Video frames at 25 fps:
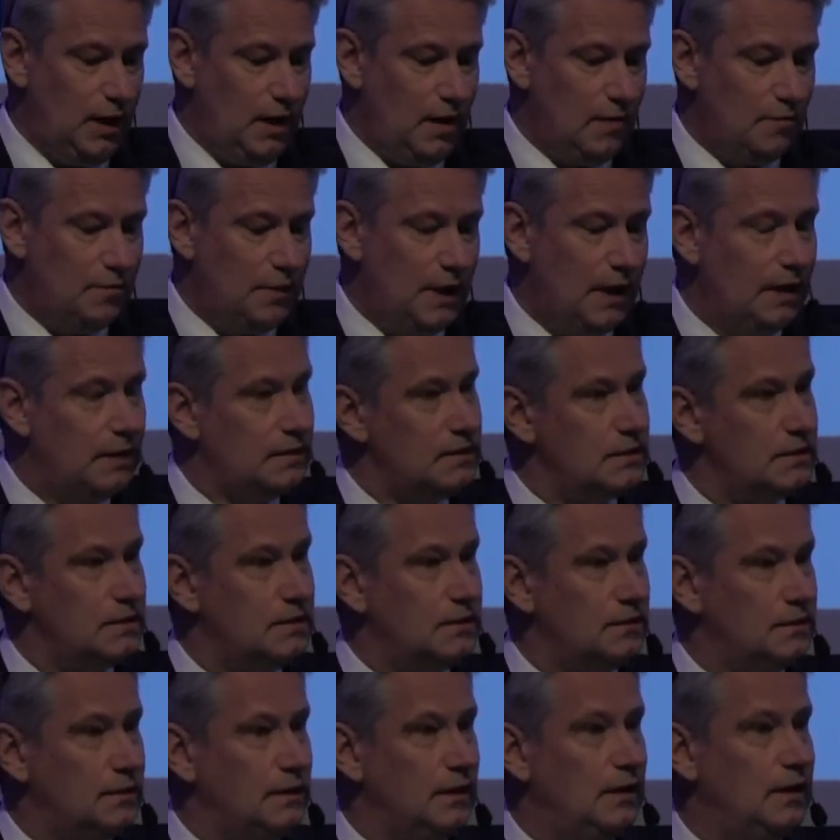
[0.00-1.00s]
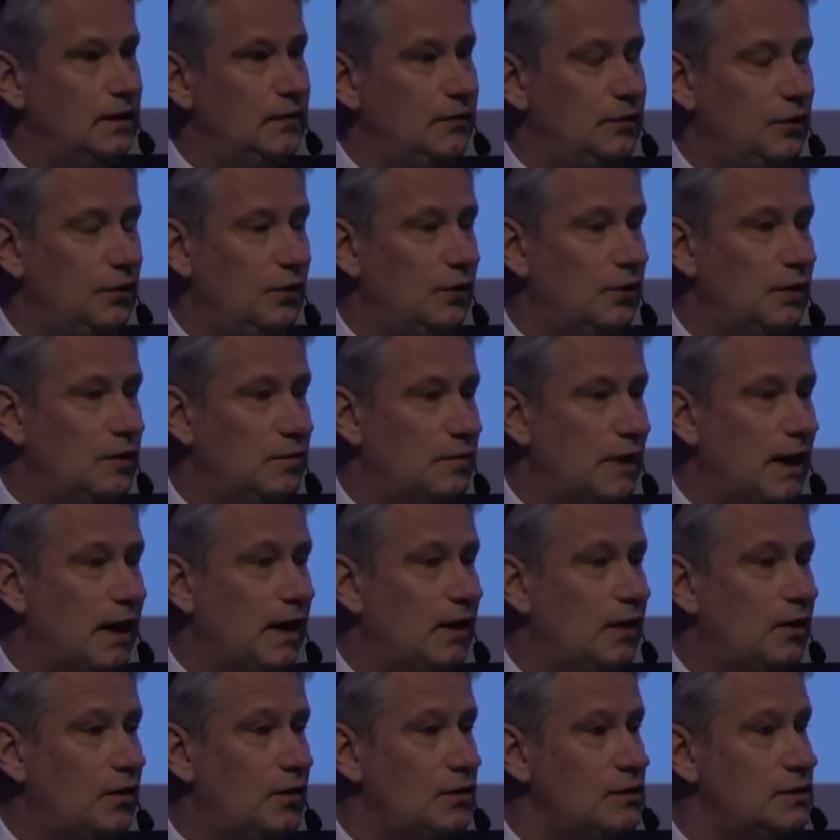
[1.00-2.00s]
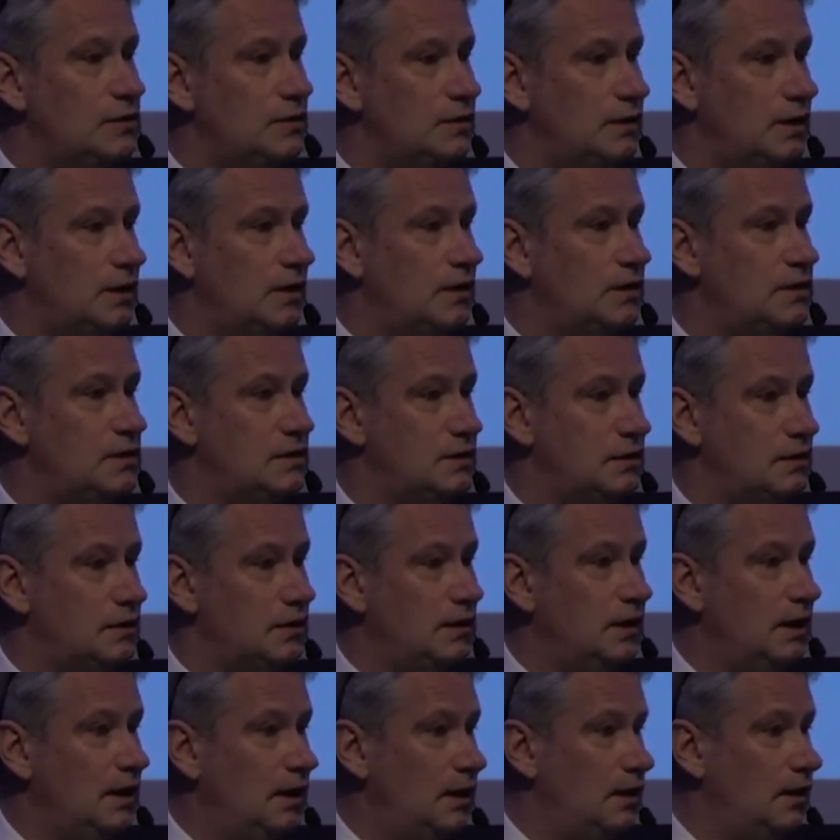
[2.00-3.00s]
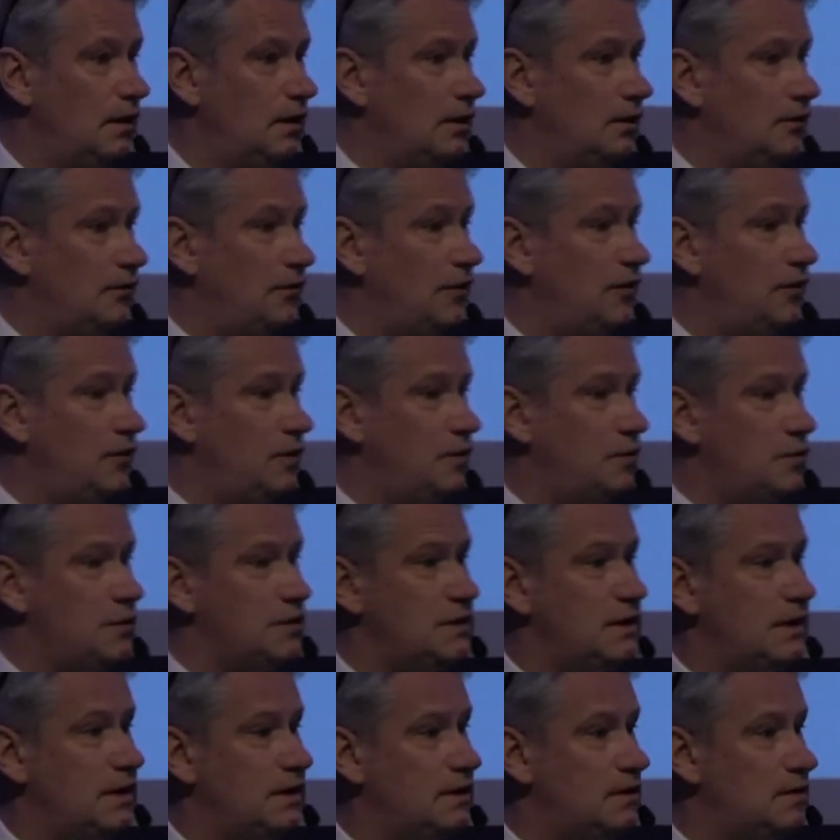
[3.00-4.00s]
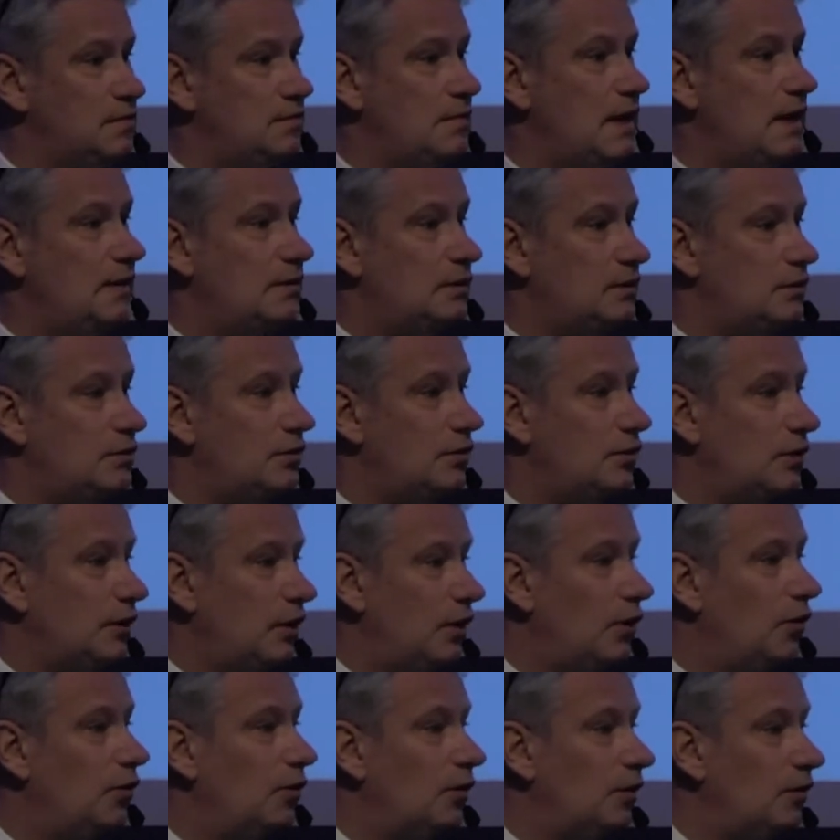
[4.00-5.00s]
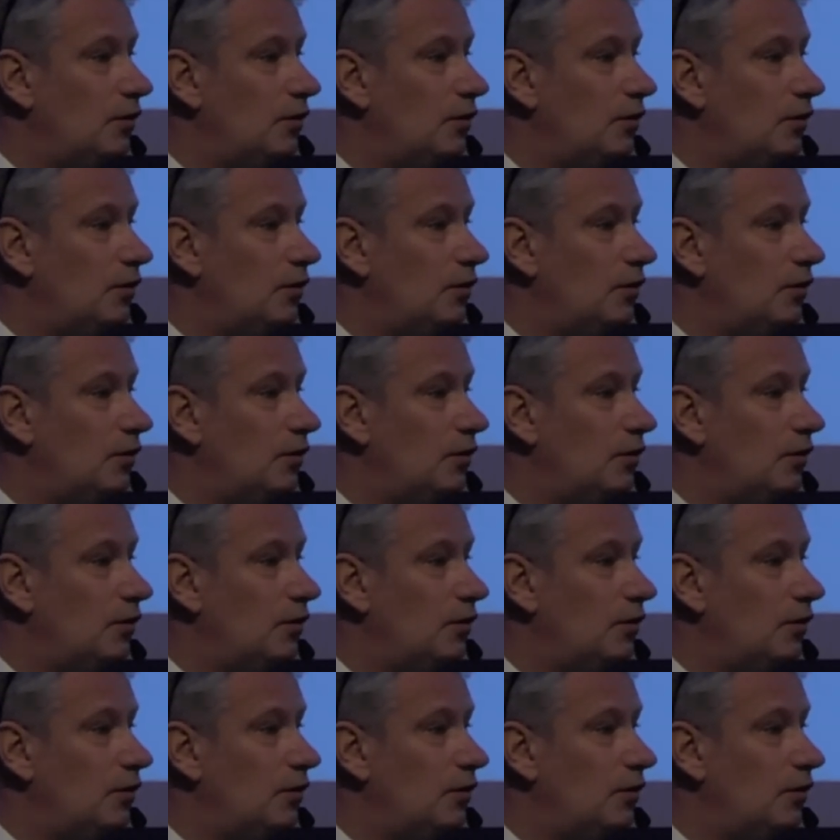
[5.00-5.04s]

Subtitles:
but if you look at bylaws, there is a 50% mandatory local